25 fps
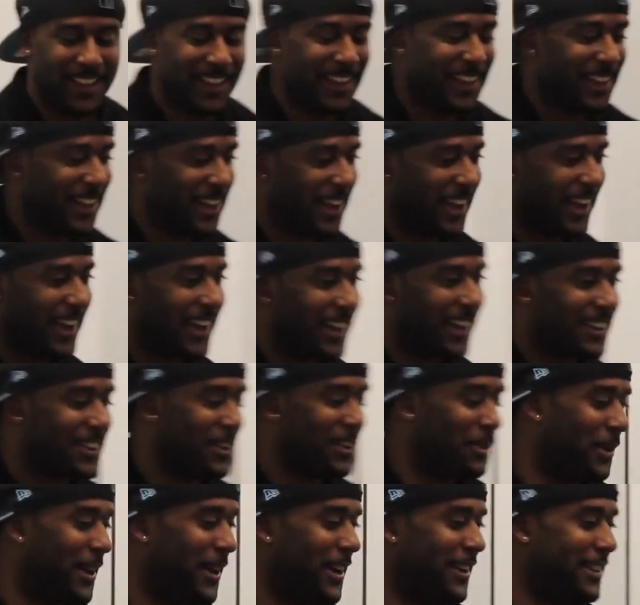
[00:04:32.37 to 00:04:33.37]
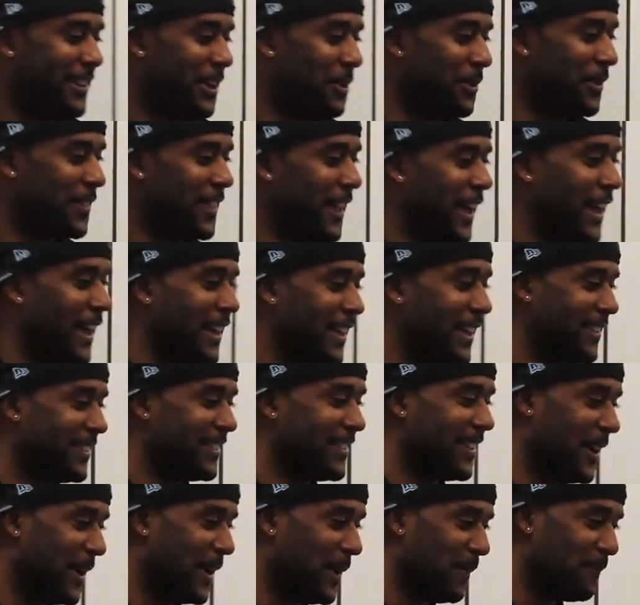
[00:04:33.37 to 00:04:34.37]
Uh, a good way to deal with that is,
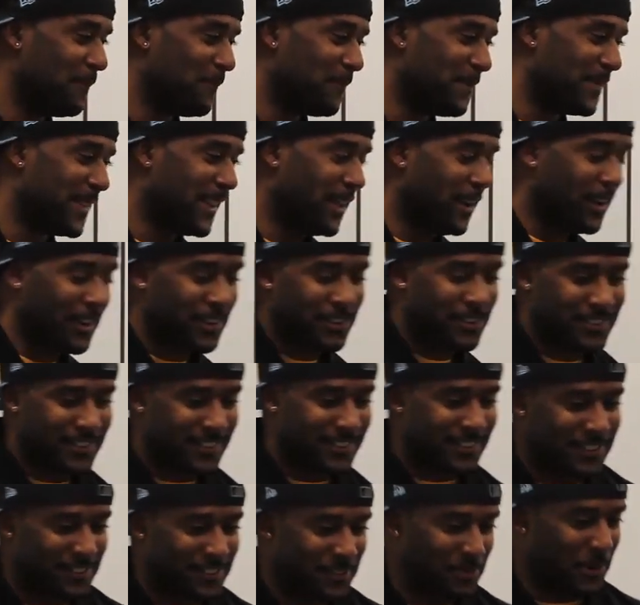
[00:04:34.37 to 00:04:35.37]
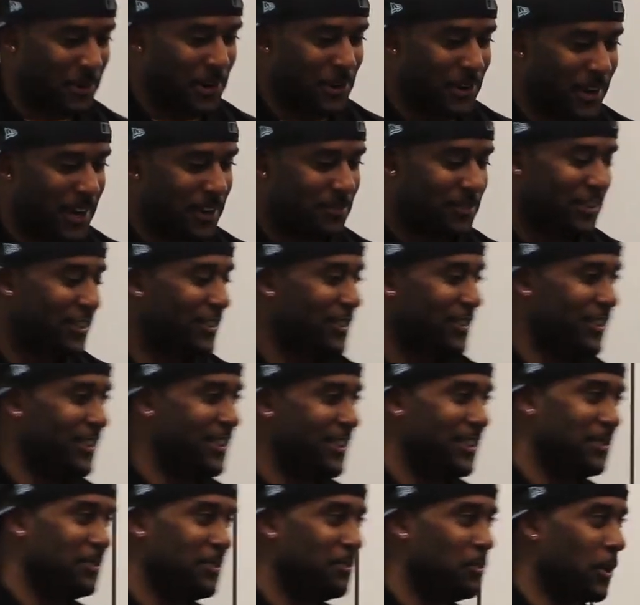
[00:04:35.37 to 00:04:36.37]
um, yeah, this is where you have to do,
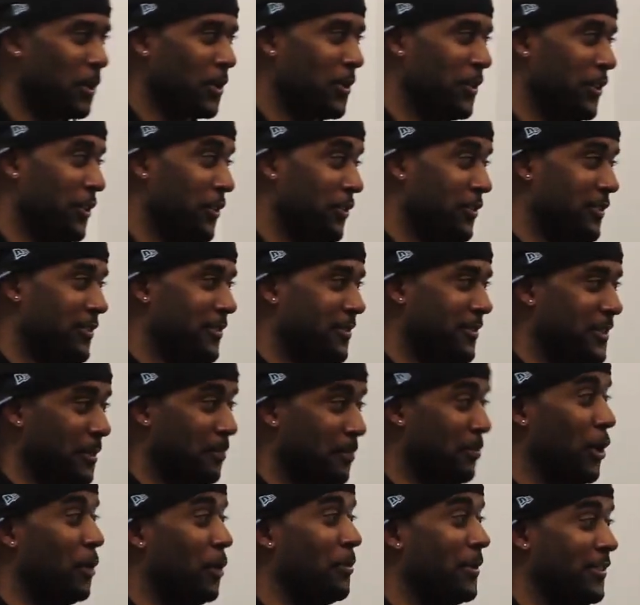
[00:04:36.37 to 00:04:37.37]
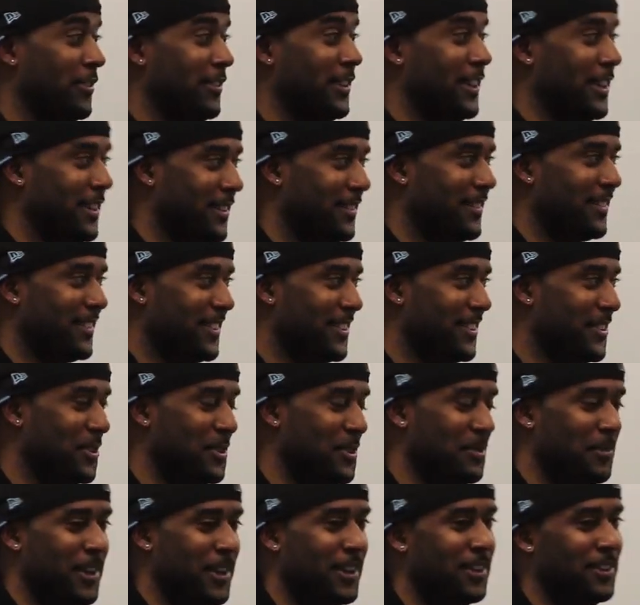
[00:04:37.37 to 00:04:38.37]
you work on your diplomacy. You know what I
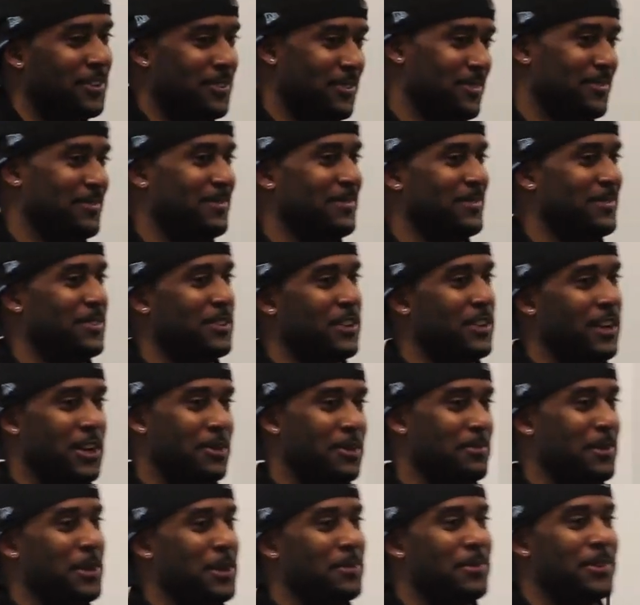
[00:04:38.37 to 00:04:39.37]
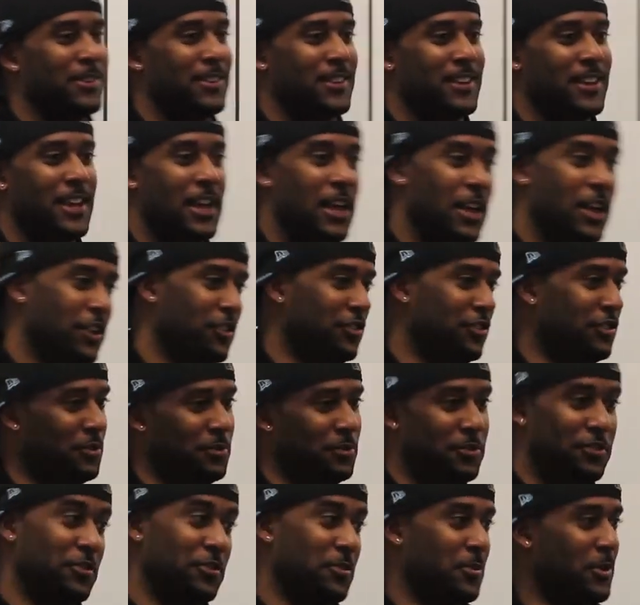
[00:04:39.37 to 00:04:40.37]
mean? You you got to be able to
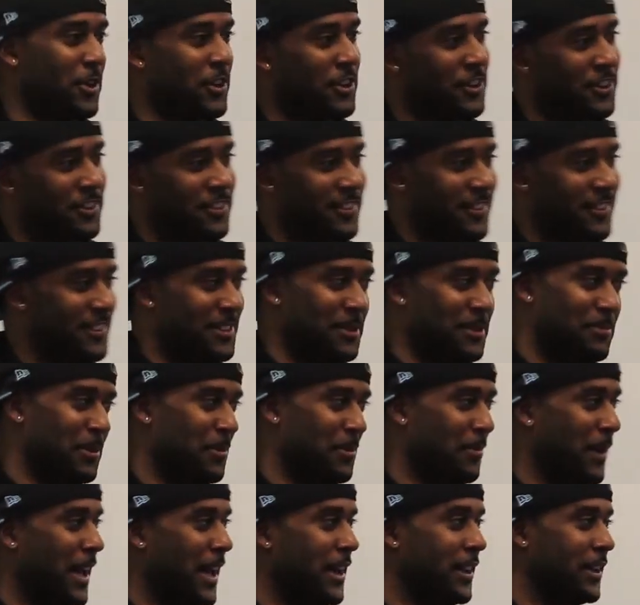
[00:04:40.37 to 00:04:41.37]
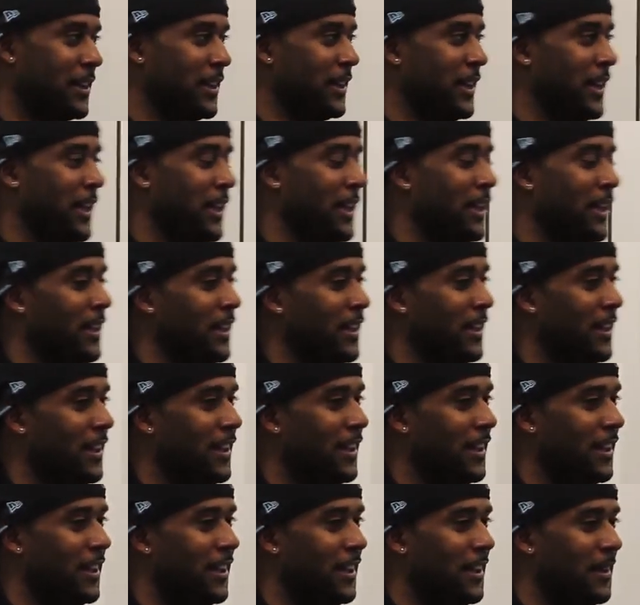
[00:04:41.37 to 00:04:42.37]
choose your words and diplomatically.
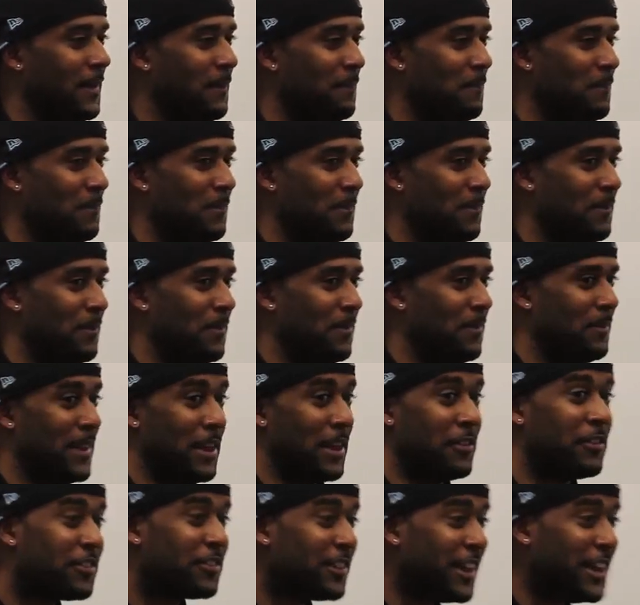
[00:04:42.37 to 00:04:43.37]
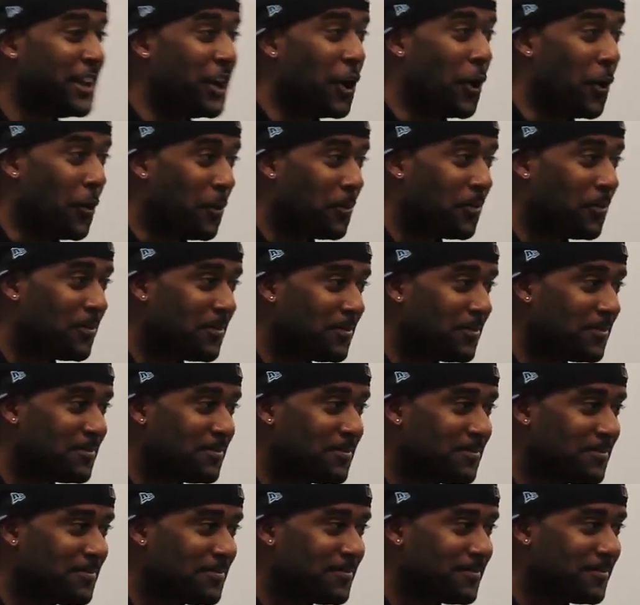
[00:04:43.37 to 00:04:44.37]
Never say no,
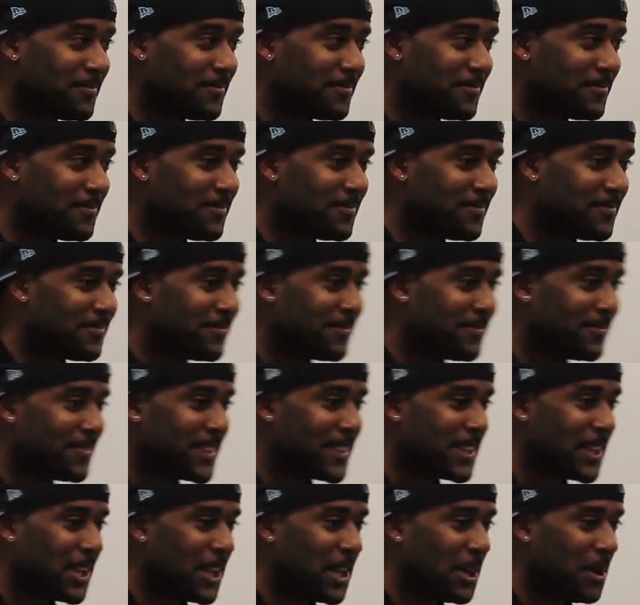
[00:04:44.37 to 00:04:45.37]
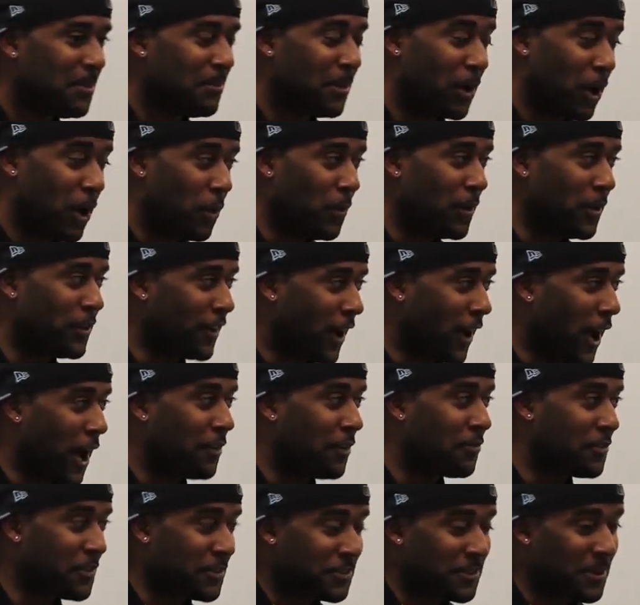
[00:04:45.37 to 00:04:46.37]
but always
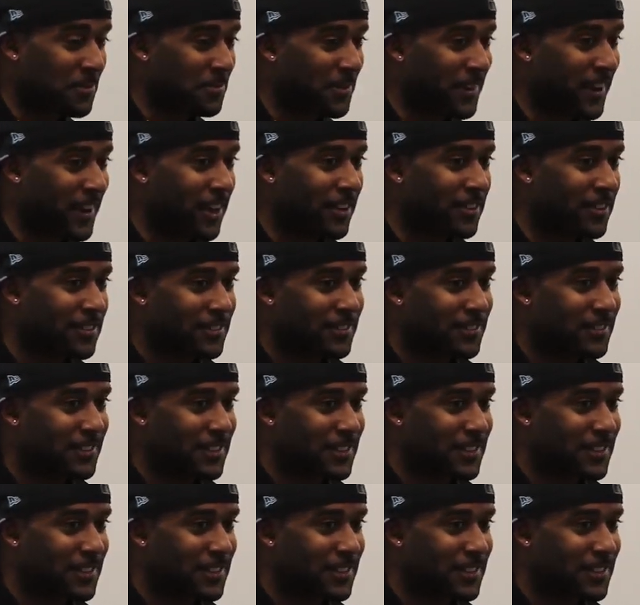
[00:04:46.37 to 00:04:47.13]
offer something else.